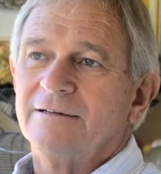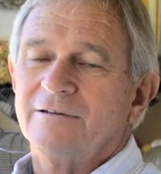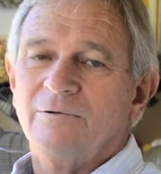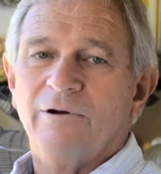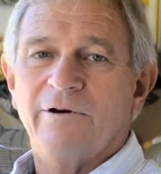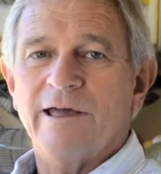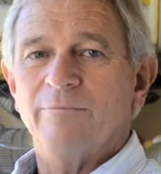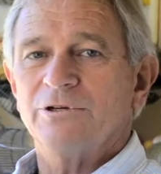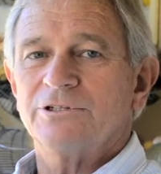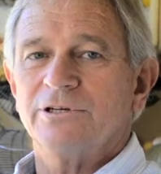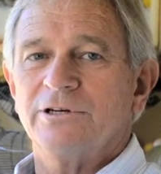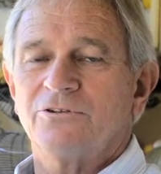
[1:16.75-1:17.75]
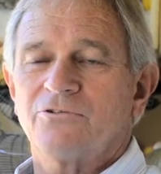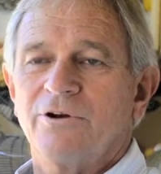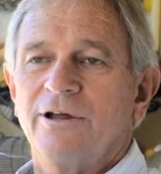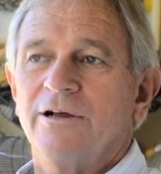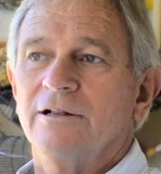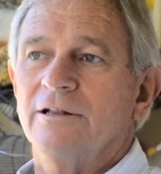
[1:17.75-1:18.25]
We were ambushing a
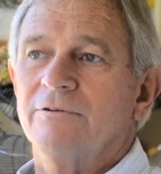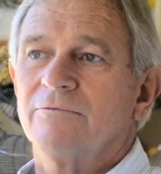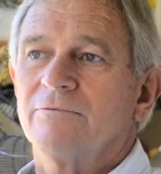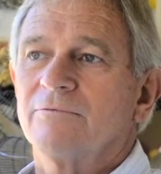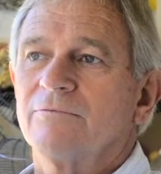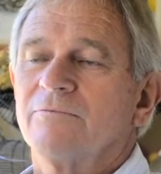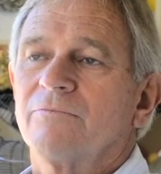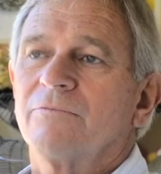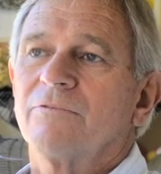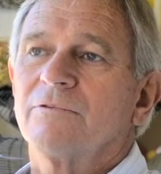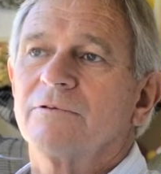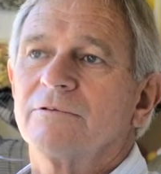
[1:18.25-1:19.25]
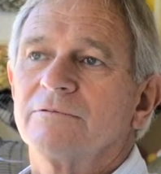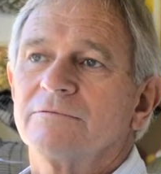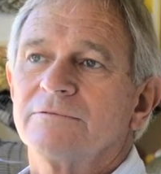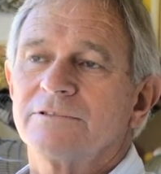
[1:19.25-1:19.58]
trail, and